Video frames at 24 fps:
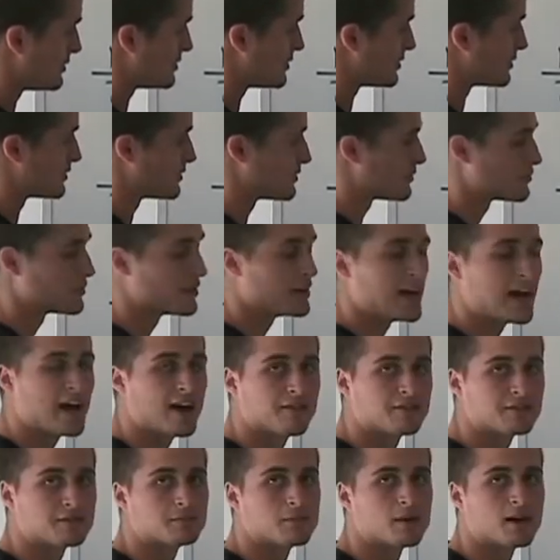So it's 3
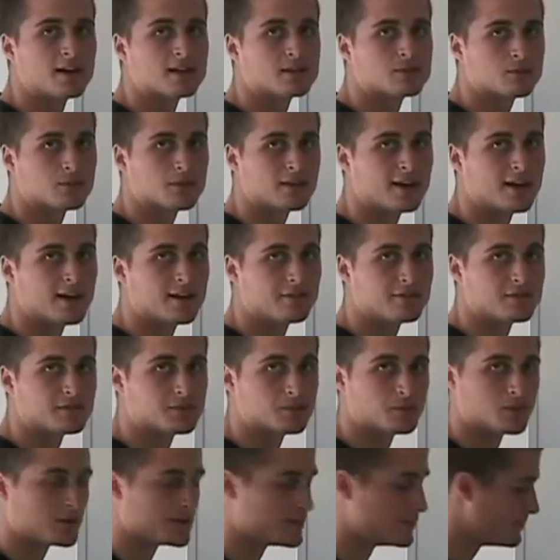halves minus 1 half
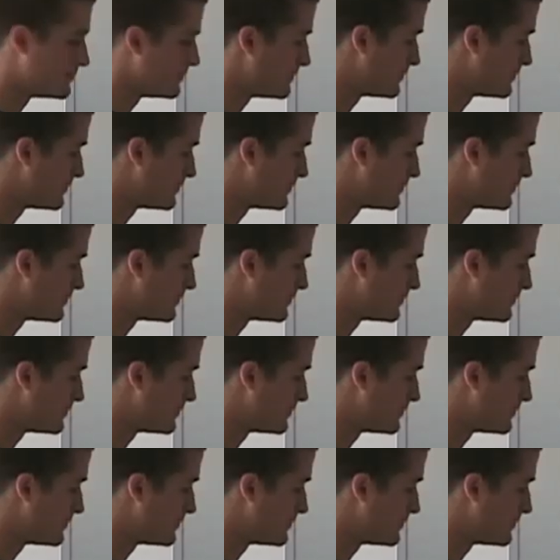is 1.